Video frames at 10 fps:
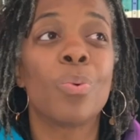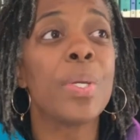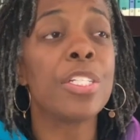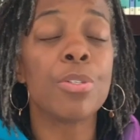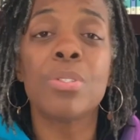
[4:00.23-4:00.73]

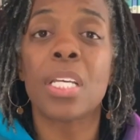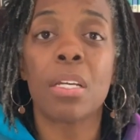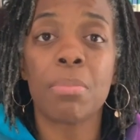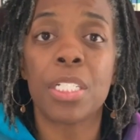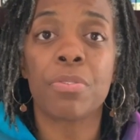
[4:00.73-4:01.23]
We do set
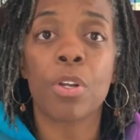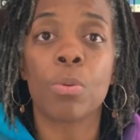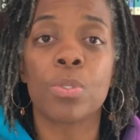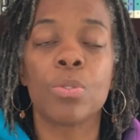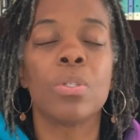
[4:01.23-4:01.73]
a budget for
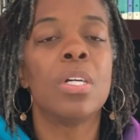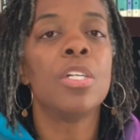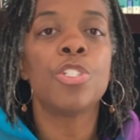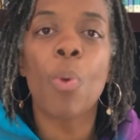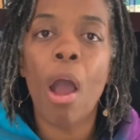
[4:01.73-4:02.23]
homeschool.
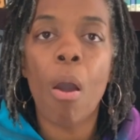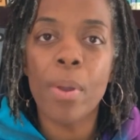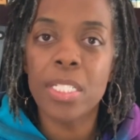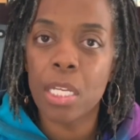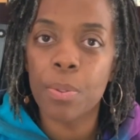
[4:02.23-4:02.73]
Do I
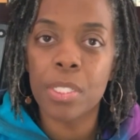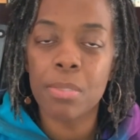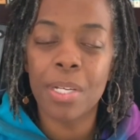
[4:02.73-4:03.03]
always stick with this